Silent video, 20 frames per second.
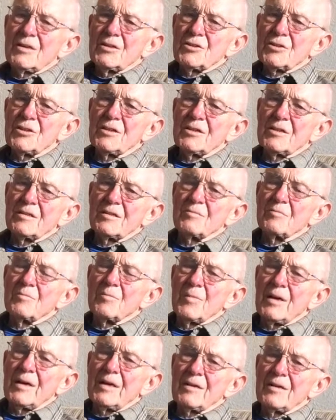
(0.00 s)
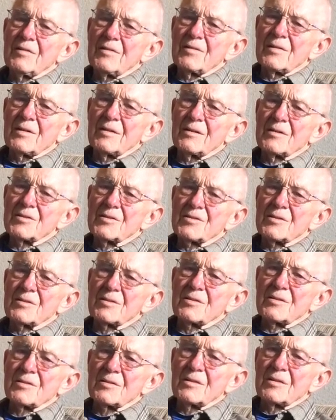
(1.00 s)
she did many things
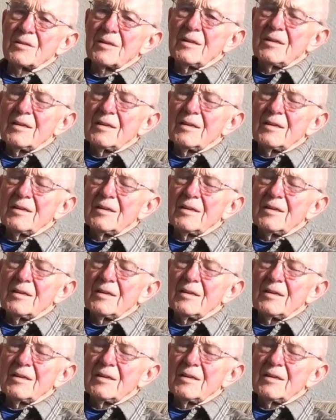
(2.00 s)
that,